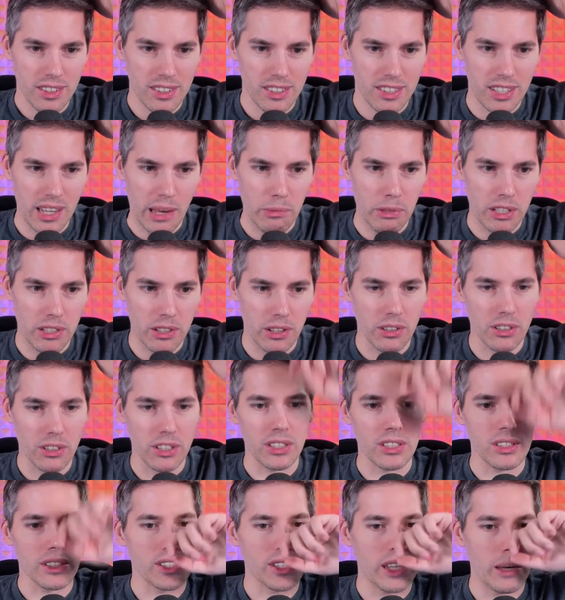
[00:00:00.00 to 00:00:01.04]

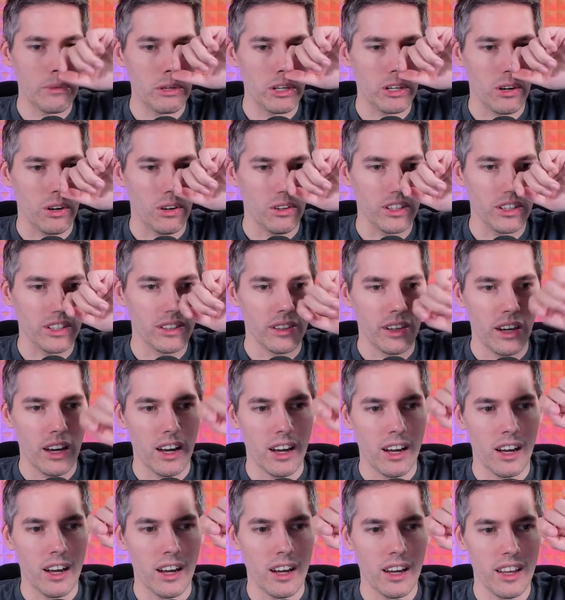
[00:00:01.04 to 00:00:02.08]
Semicolon. semicolon.
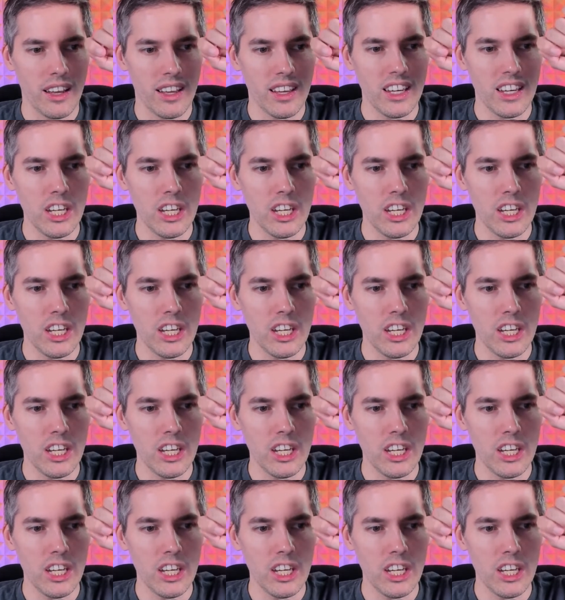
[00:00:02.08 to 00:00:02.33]
Uh,